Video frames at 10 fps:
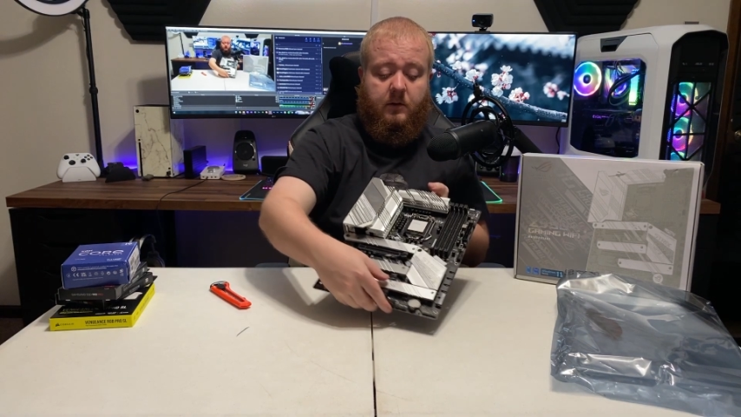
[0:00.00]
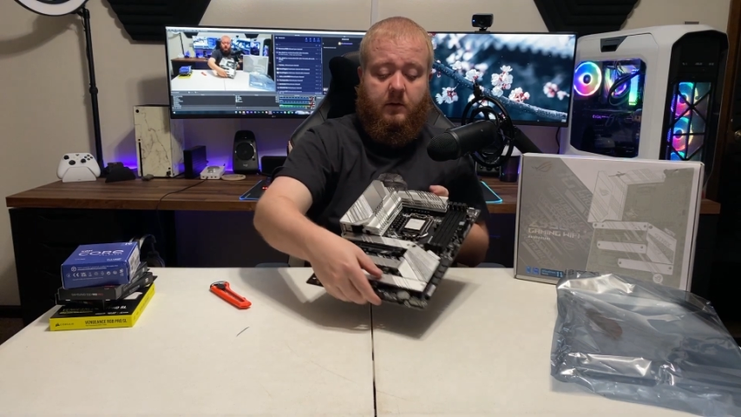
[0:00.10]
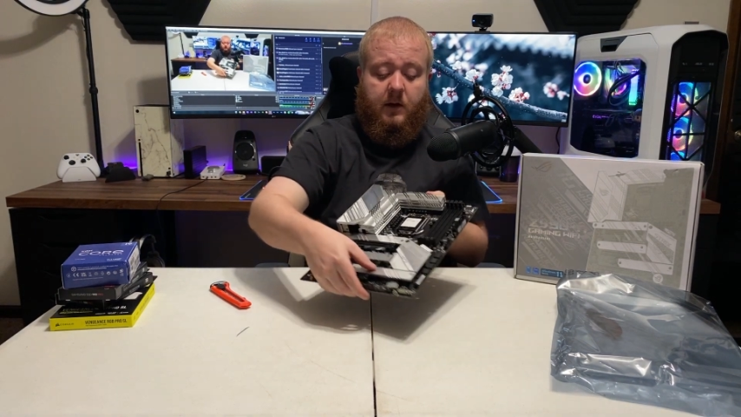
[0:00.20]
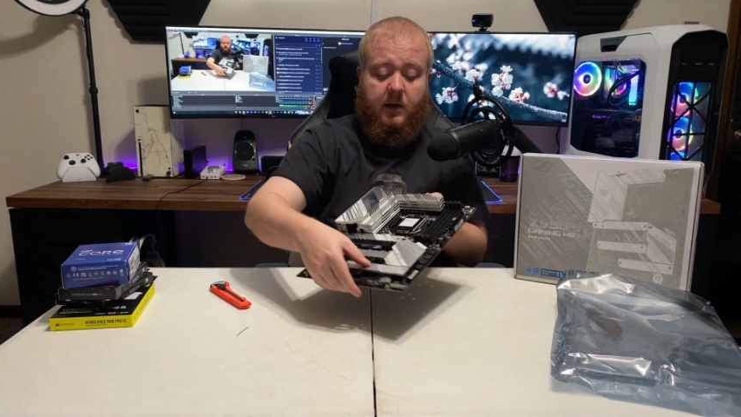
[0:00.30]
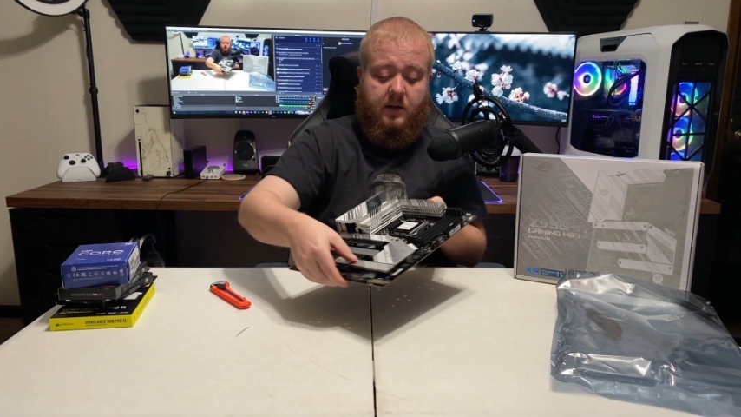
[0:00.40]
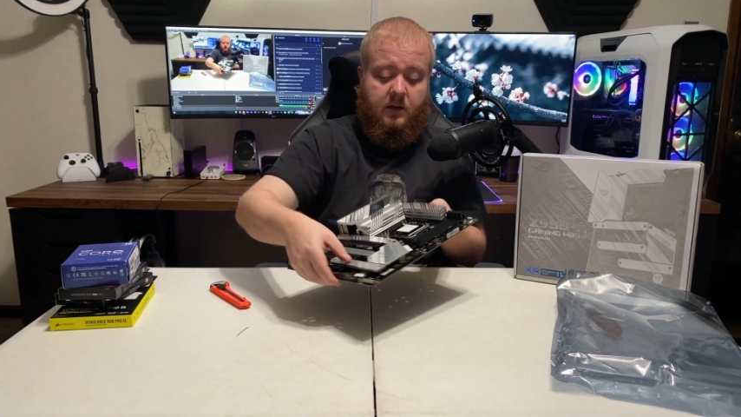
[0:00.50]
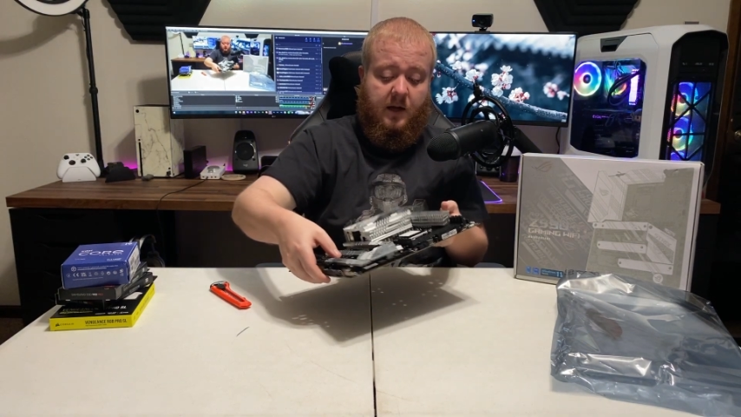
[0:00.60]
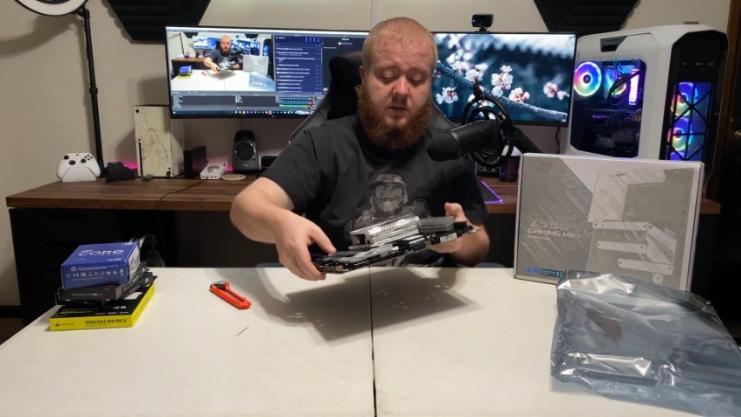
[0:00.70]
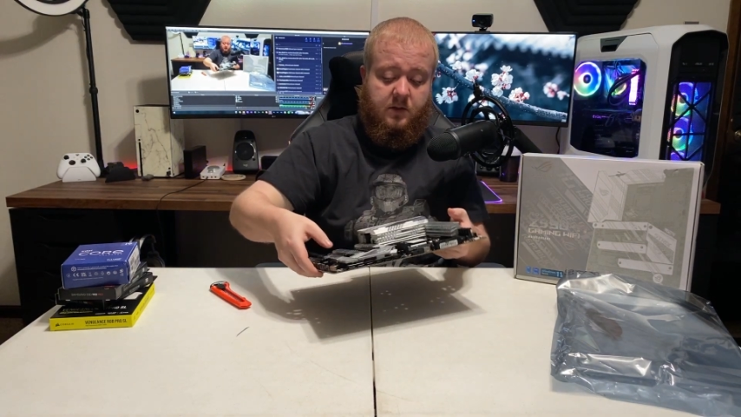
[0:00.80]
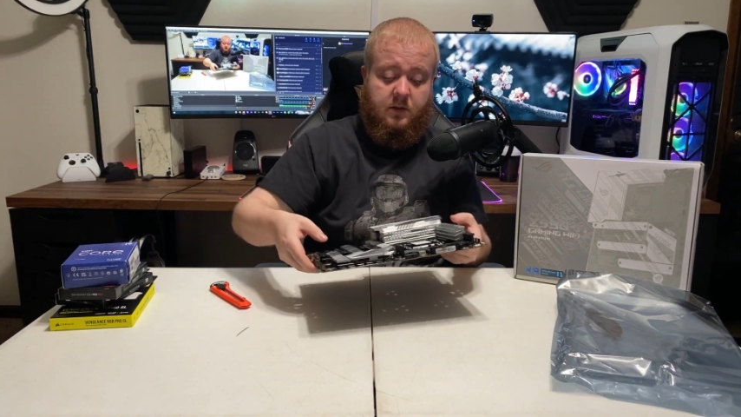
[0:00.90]
And
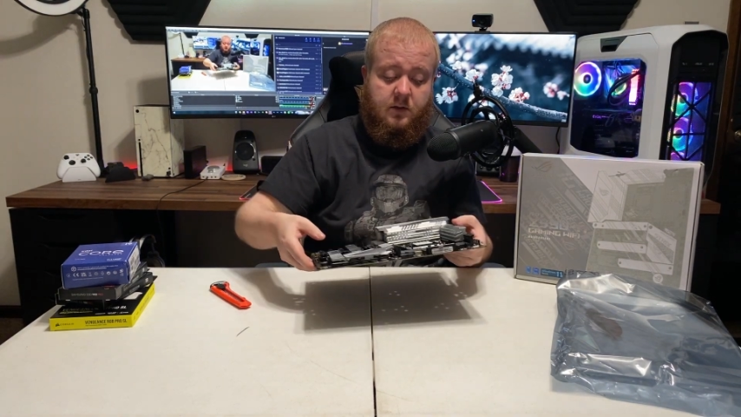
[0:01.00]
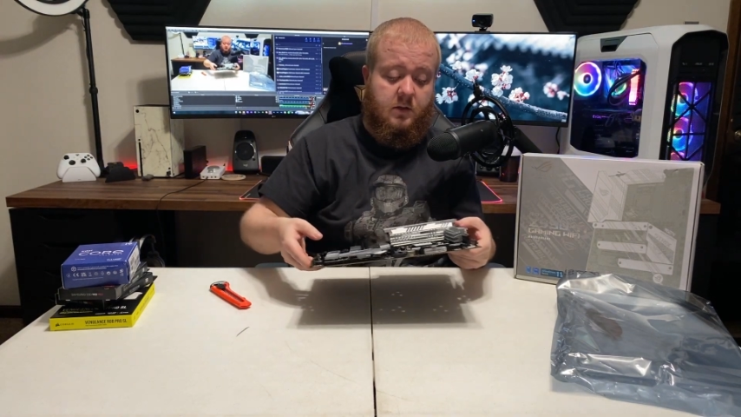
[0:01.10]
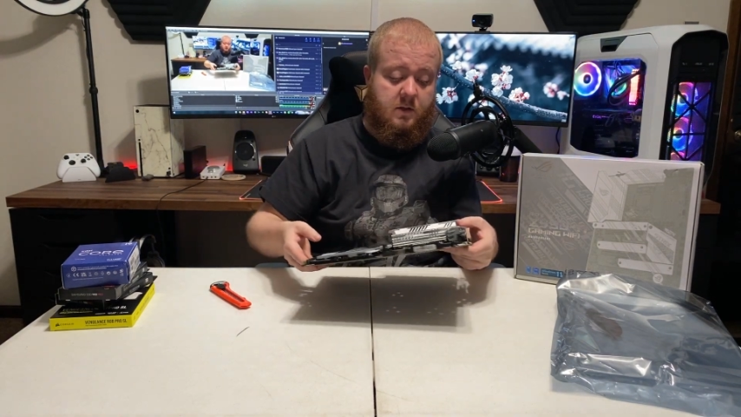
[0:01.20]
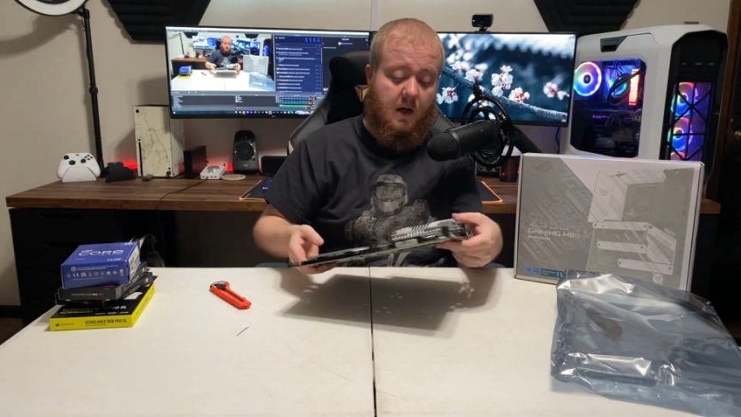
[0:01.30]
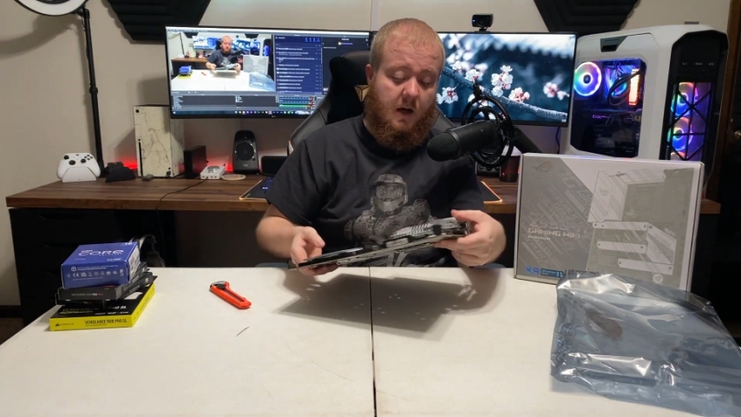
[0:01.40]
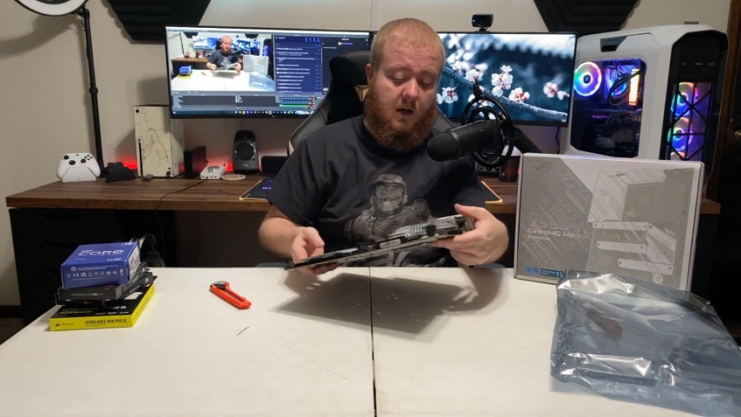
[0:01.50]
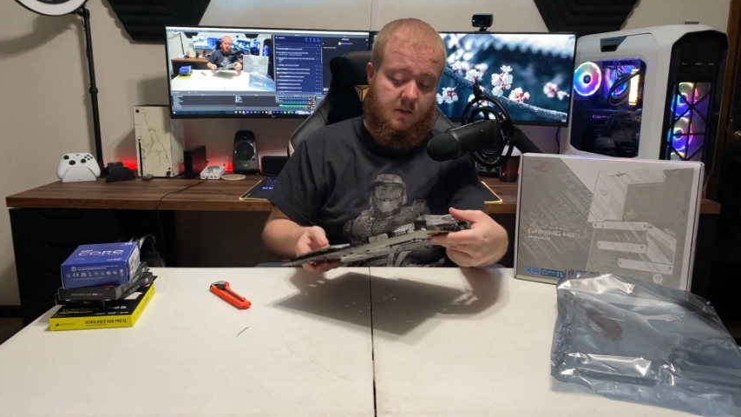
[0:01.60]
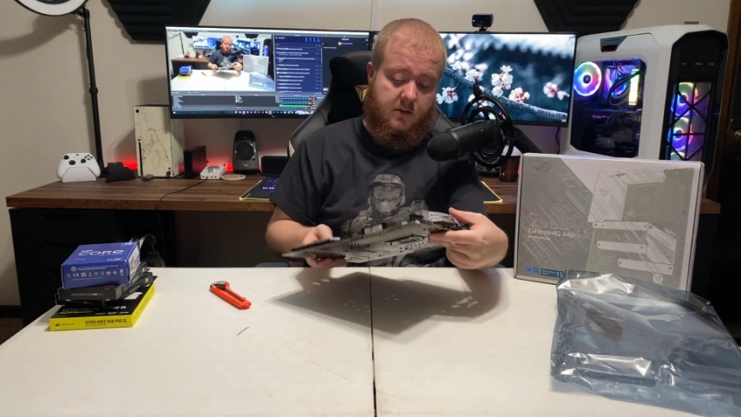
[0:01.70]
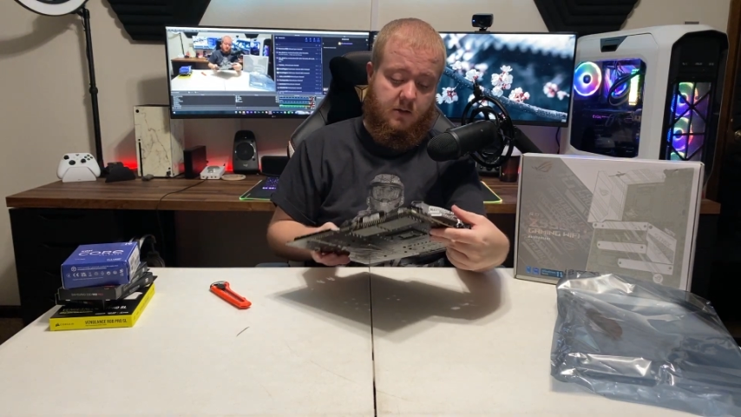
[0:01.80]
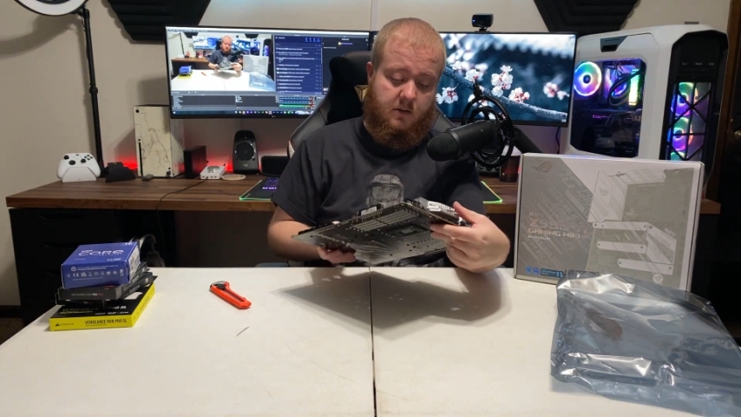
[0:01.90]
ASUS does not